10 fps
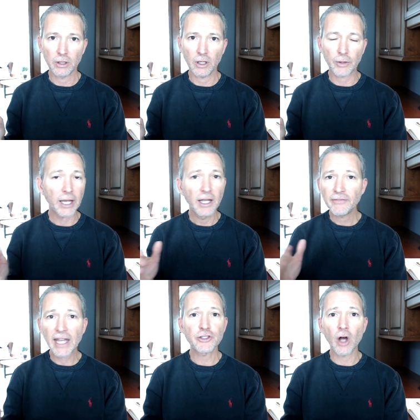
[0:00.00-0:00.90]
okay?
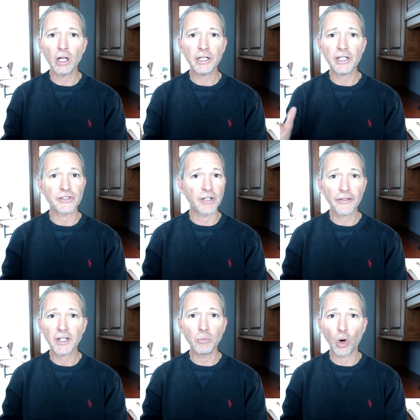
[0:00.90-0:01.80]
That's all it is,
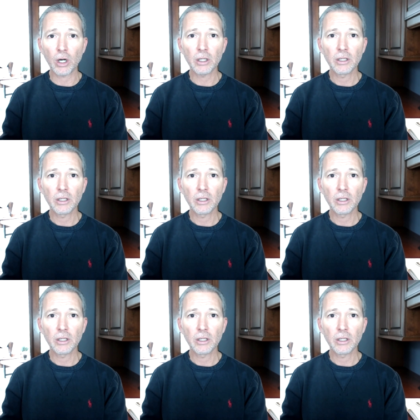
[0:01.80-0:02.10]
nothing more.